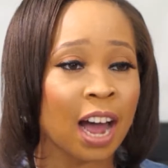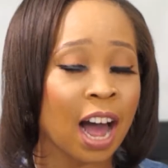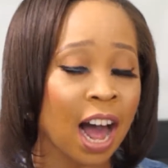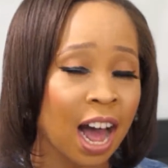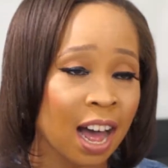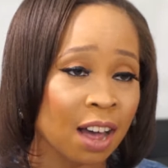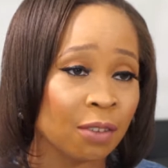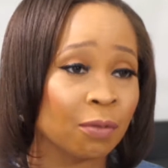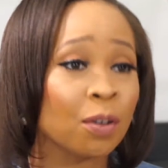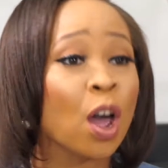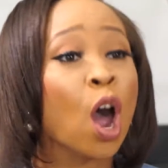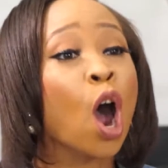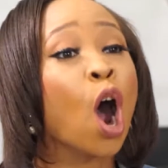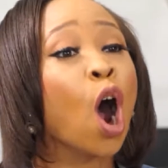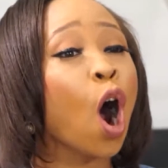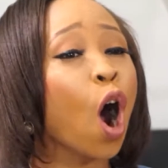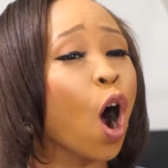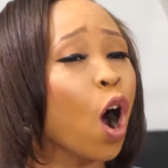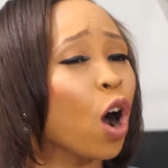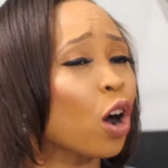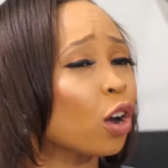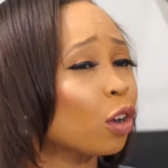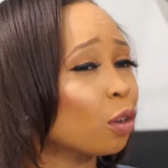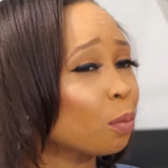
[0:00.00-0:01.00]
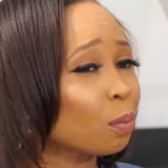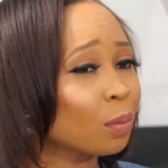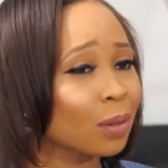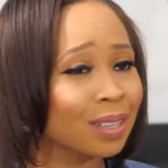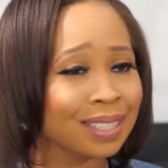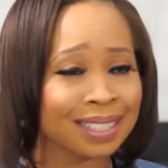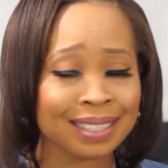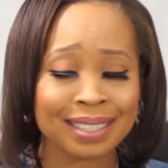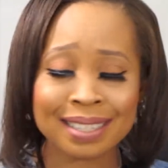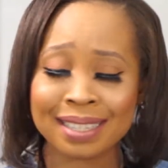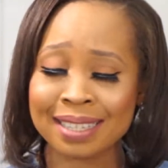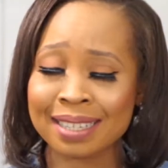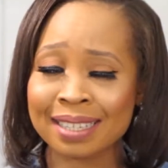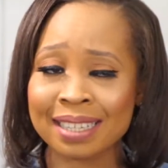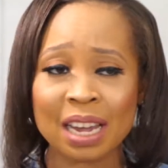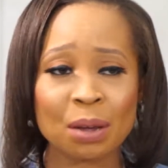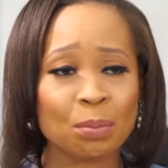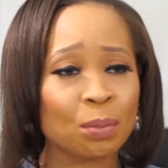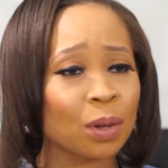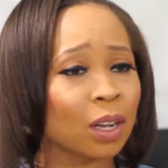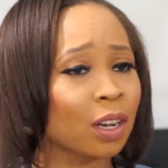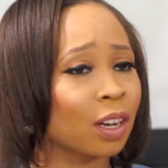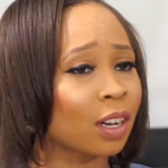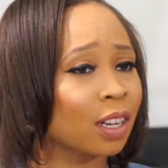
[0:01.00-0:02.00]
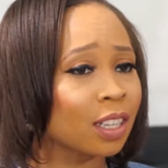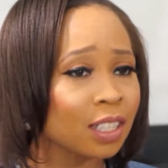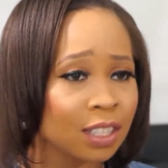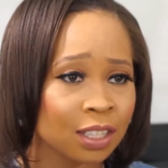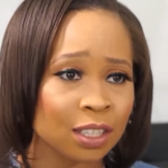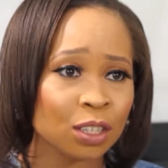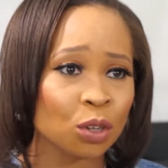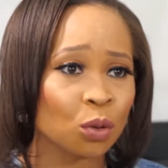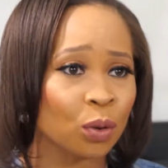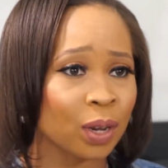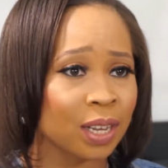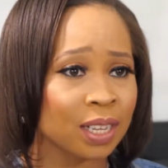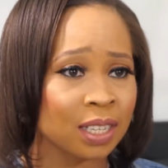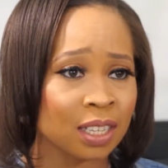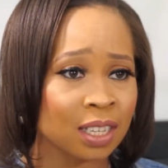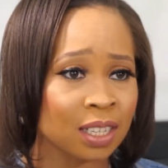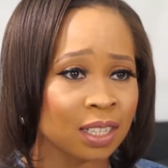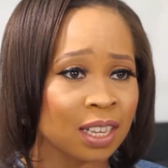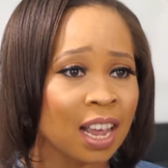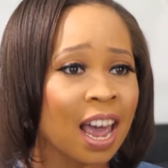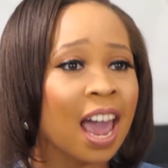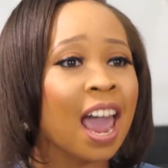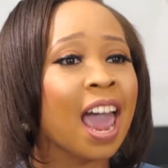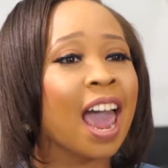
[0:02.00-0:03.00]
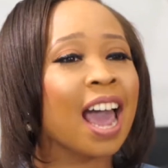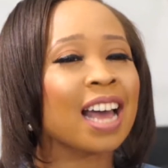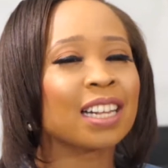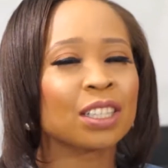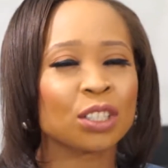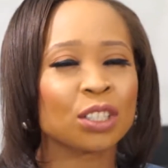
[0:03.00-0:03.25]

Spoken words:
have almost the same consequences, and